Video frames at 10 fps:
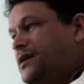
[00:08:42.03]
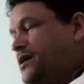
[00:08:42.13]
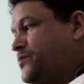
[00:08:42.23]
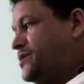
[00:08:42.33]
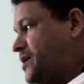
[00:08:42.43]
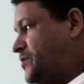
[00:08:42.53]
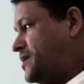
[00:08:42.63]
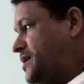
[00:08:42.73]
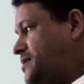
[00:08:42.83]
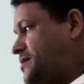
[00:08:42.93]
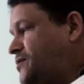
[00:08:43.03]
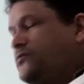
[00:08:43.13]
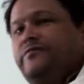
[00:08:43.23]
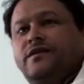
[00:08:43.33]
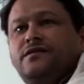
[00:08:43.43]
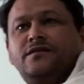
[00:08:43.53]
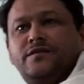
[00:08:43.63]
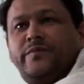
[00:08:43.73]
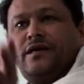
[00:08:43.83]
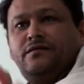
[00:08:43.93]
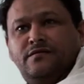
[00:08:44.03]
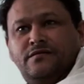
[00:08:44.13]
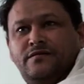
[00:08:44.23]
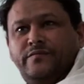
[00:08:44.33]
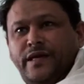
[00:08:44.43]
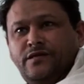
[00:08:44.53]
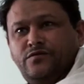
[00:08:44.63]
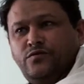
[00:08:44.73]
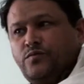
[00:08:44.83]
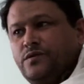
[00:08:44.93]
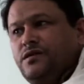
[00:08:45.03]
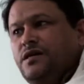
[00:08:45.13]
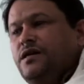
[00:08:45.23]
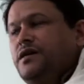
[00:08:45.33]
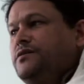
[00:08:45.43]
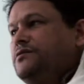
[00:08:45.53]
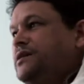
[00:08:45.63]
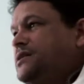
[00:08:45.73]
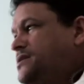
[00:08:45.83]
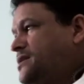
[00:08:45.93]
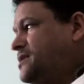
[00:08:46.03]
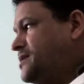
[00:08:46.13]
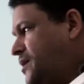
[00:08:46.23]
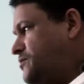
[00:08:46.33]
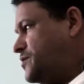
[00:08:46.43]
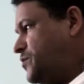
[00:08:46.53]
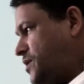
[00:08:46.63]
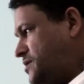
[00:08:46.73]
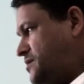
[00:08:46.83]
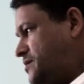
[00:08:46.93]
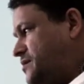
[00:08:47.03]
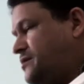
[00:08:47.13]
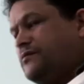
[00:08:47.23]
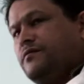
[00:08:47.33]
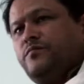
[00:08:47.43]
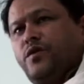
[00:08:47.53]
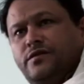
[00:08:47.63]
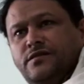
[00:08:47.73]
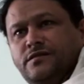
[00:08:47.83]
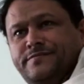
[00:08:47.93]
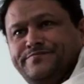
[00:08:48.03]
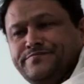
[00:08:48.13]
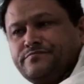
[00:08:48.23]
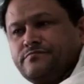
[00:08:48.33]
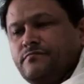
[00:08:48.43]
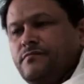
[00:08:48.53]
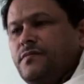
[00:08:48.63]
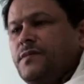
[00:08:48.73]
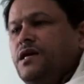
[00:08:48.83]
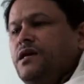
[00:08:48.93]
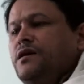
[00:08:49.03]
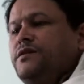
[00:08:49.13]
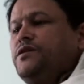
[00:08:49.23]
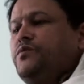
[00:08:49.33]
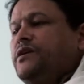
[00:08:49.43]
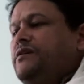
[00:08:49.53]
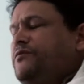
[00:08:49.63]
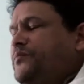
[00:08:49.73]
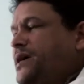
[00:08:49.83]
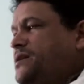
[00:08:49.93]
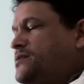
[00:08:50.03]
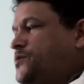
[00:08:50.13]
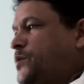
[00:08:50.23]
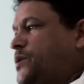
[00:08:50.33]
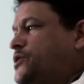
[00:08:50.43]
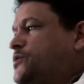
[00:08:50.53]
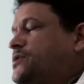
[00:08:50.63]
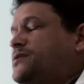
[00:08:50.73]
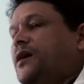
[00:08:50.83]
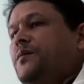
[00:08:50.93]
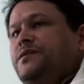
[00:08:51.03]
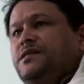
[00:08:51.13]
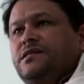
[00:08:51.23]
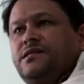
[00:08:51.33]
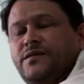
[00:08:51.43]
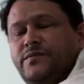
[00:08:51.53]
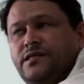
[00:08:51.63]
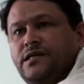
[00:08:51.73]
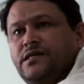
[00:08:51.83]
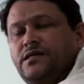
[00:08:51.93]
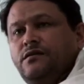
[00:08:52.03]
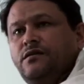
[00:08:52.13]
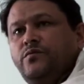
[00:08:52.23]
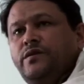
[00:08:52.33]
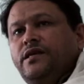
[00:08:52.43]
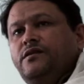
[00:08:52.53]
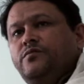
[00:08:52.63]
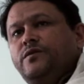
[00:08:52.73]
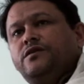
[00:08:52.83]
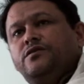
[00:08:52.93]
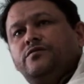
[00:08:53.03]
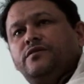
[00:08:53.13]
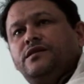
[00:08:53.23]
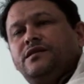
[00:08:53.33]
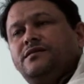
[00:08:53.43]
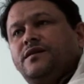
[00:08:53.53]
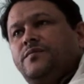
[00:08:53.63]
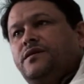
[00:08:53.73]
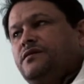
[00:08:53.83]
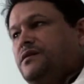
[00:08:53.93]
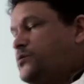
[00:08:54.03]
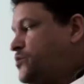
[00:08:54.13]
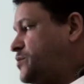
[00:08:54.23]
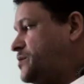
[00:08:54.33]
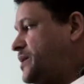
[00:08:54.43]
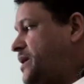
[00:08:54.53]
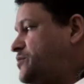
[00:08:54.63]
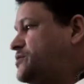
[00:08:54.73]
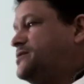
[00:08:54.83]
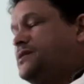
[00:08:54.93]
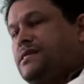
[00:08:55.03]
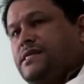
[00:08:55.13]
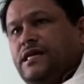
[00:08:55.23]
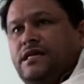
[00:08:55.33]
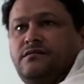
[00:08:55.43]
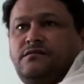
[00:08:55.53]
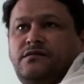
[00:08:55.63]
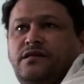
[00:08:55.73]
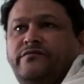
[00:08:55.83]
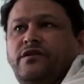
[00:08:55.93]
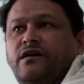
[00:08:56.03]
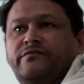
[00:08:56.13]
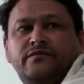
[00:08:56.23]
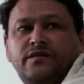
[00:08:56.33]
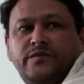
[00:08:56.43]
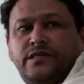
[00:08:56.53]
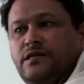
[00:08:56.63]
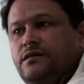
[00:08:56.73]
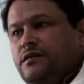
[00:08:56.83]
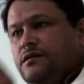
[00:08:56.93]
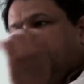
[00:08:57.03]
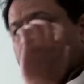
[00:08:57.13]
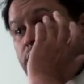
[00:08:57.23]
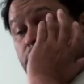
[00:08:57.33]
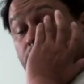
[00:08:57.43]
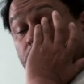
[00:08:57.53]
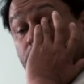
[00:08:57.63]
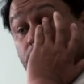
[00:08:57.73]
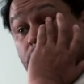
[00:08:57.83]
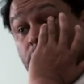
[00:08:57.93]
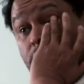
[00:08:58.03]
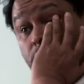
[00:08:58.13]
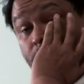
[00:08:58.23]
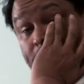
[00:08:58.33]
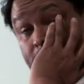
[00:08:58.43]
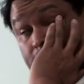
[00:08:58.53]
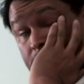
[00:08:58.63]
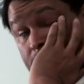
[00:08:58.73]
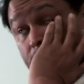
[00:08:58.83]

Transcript: And when Ramadan is over and then it's back to normal. So that doesn't sound moderate. So whatever practice we want to adopt in this Ramadan, we need to make sure that it's something that we will be able to sustain even after Ramadan is completed.